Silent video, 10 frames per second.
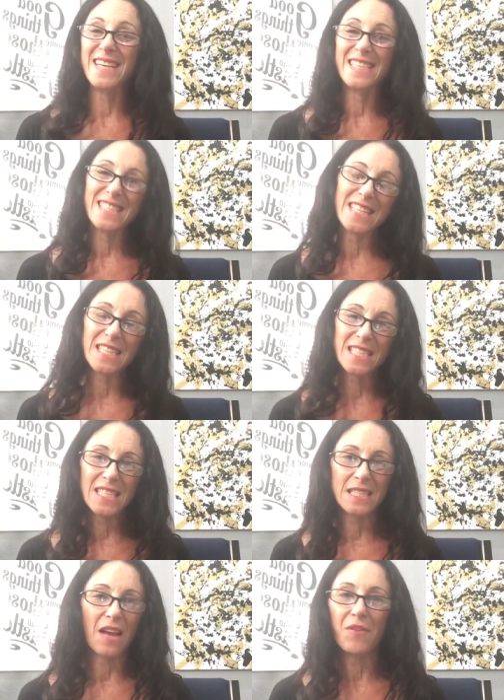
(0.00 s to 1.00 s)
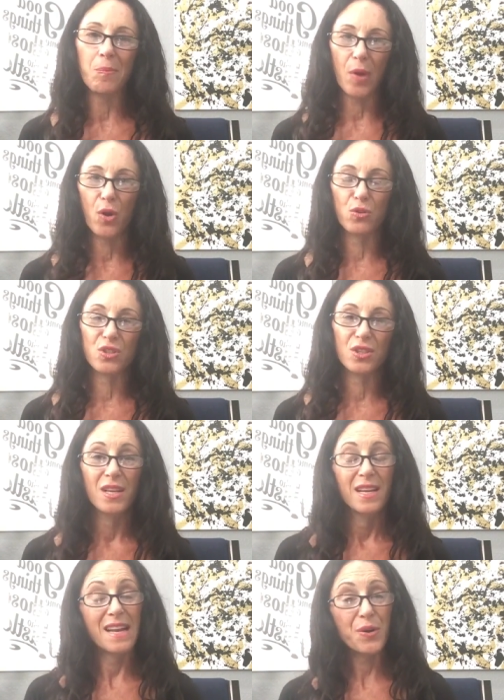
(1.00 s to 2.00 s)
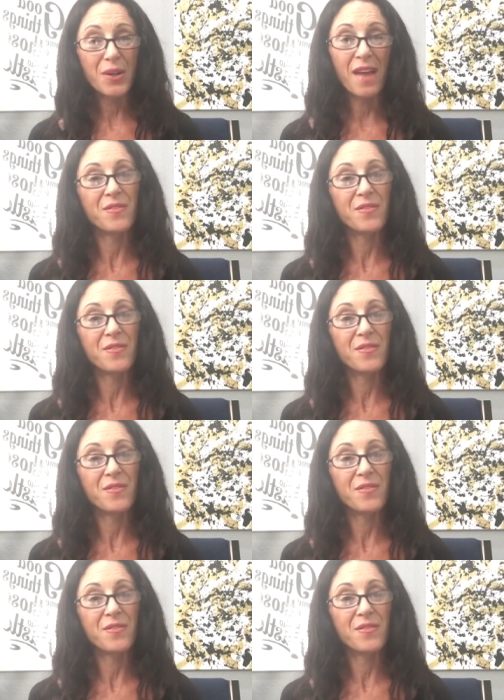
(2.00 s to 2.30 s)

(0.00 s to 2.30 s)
6 to 7 posts. Now, again,